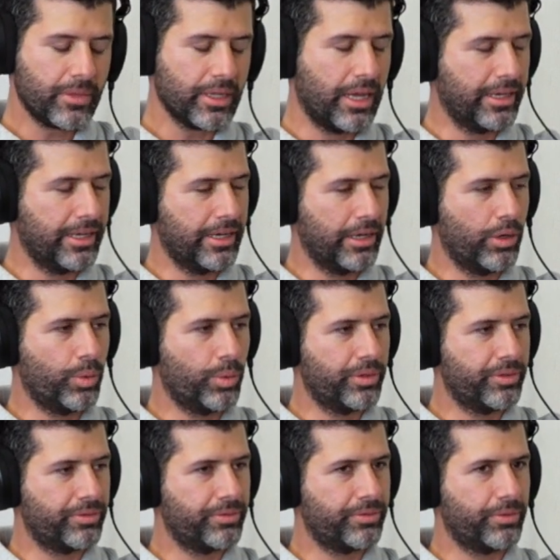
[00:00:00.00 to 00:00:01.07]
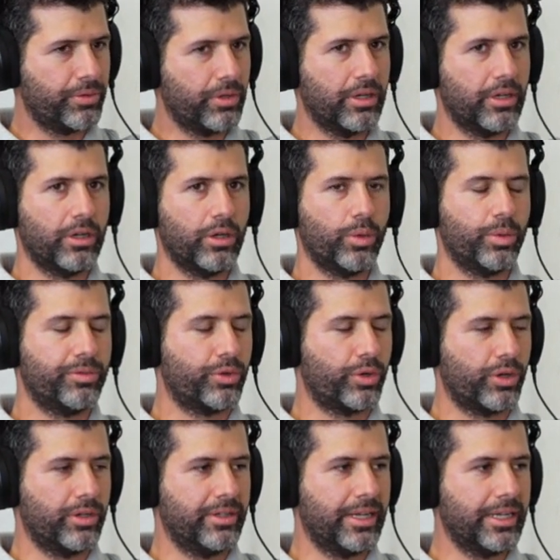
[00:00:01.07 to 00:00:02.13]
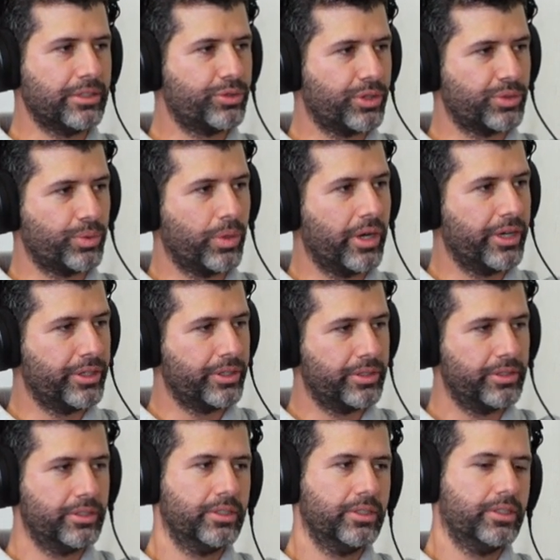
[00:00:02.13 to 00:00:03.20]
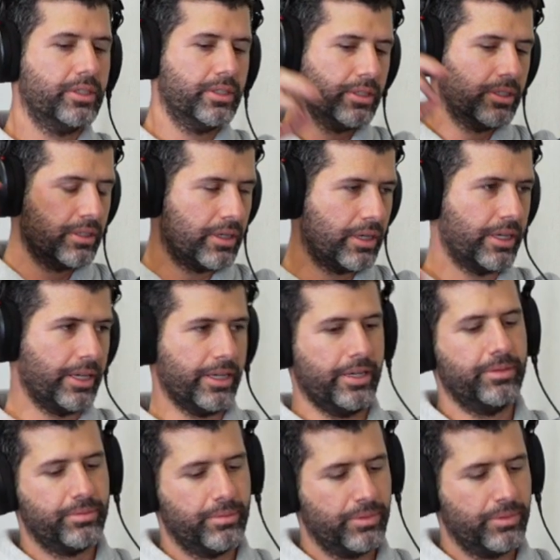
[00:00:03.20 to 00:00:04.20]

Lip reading: I get an 014 nitrix wire. I